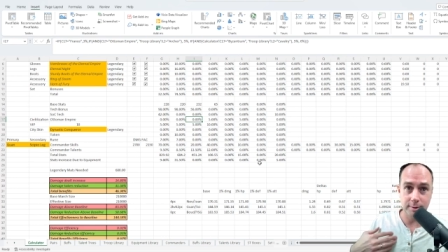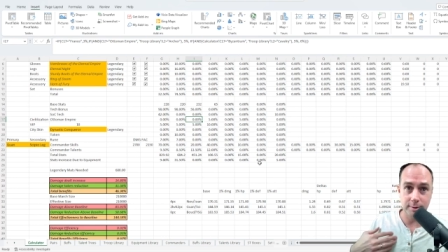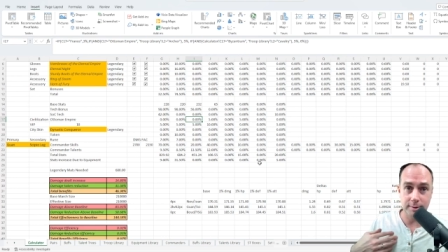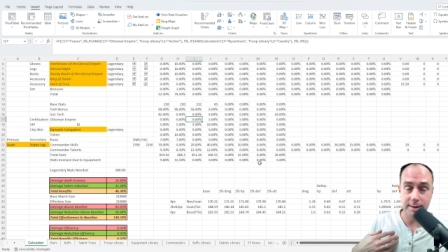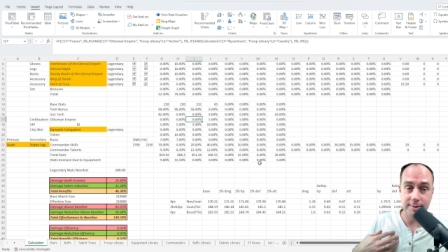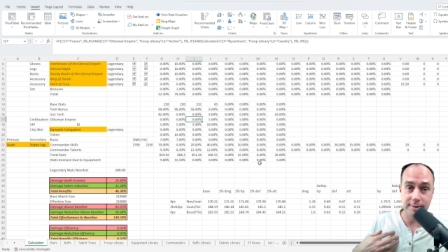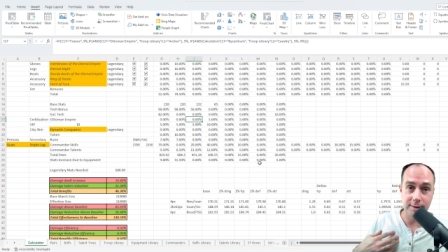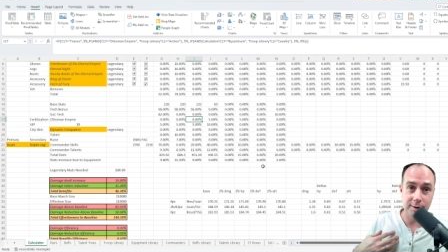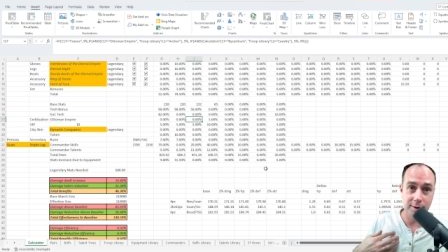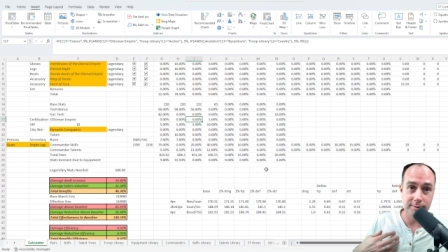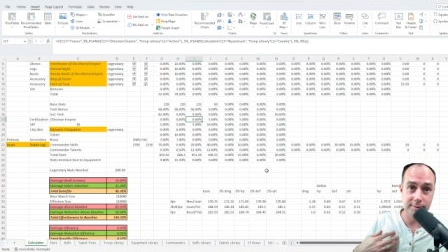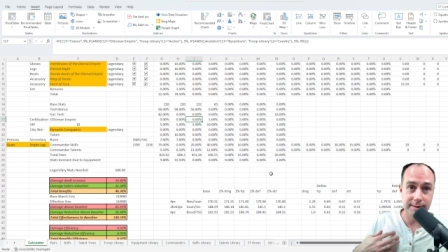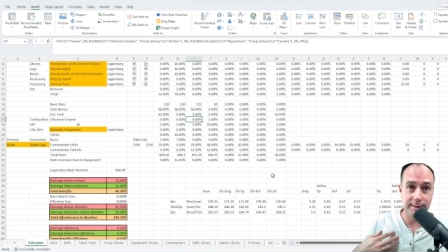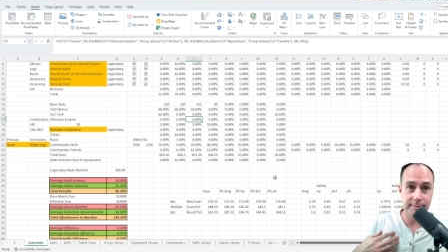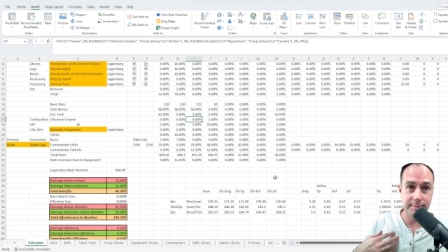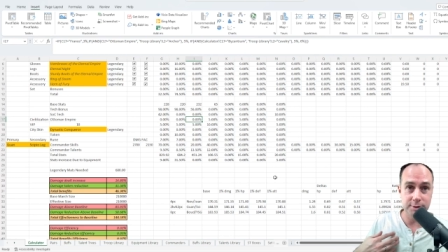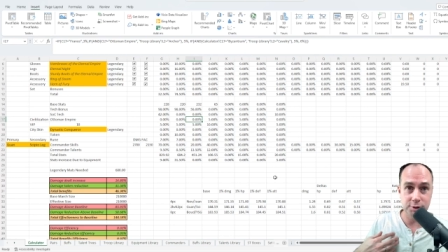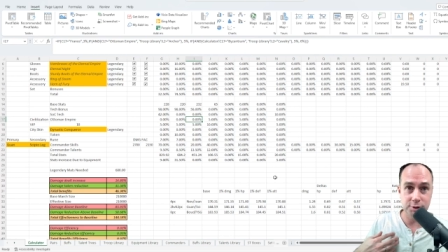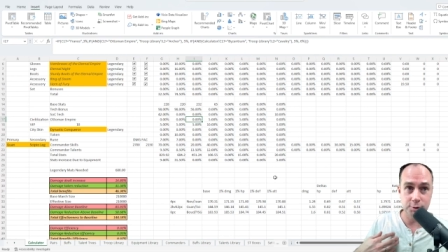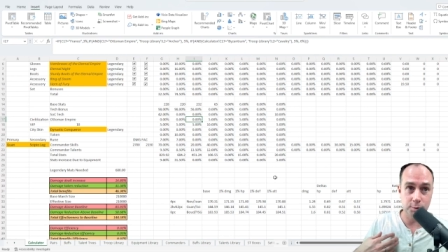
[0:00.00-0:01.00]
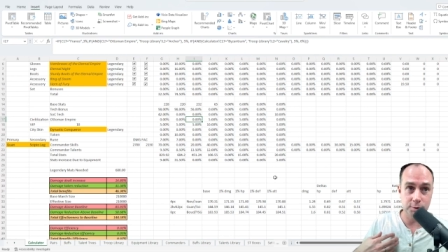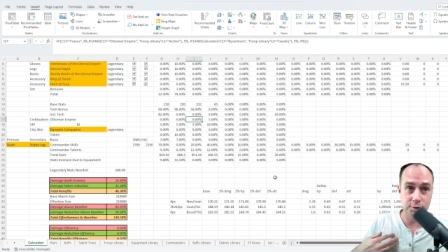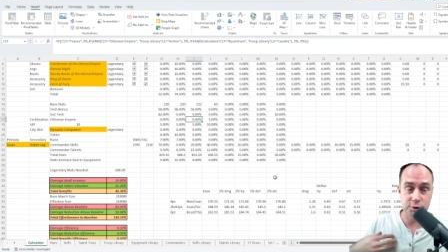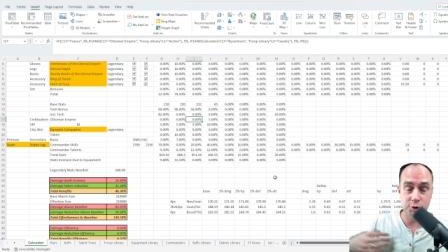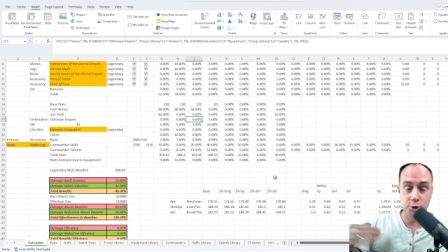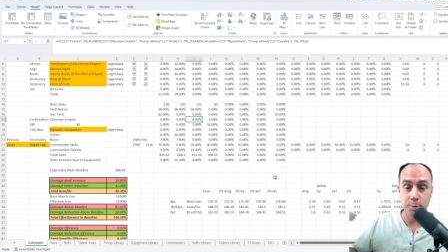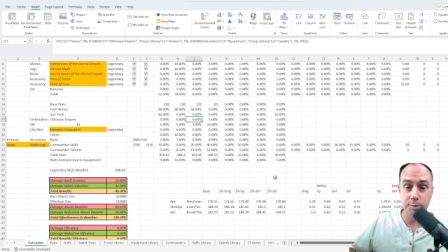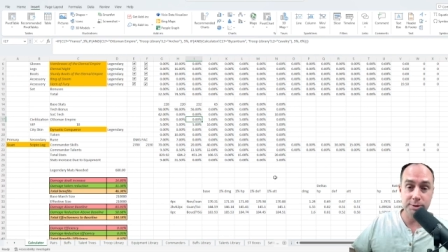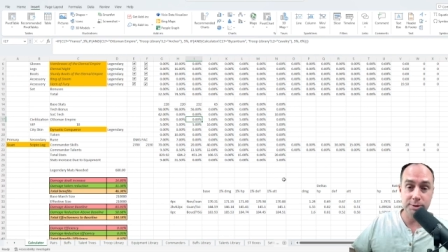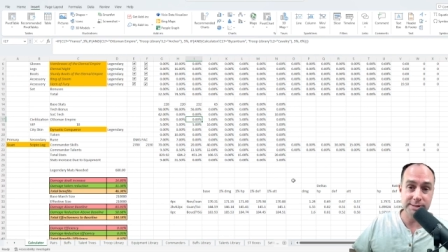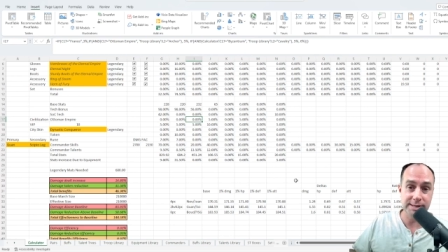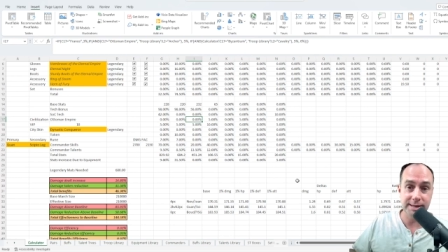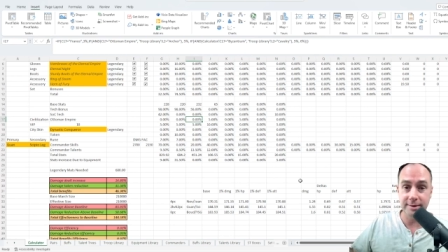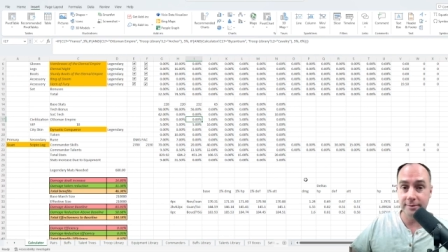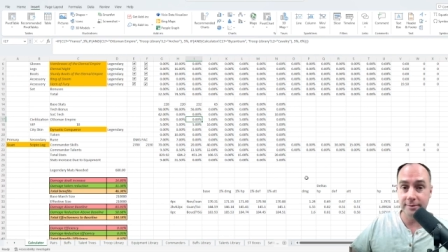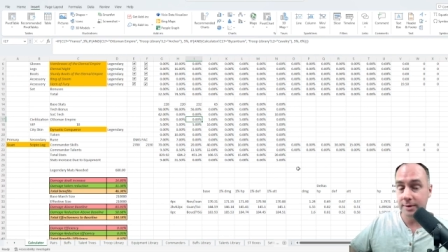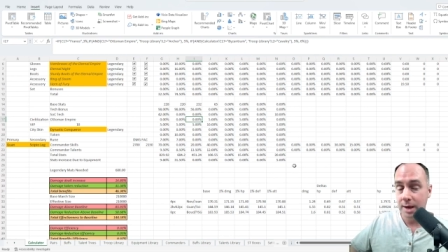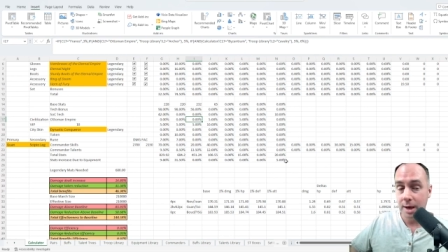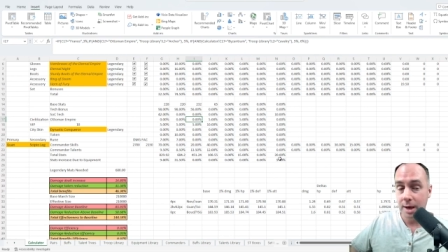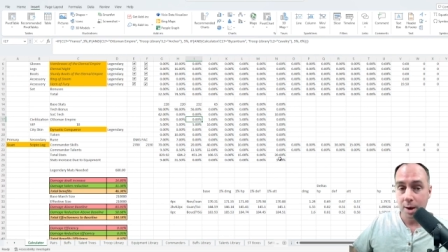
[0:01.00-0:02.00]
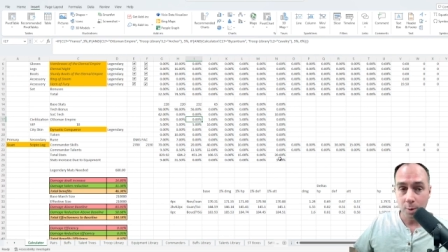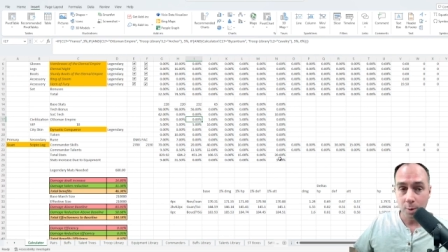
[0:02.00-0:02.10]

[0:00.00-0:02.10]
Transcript: okay, the all damage is worth 2% of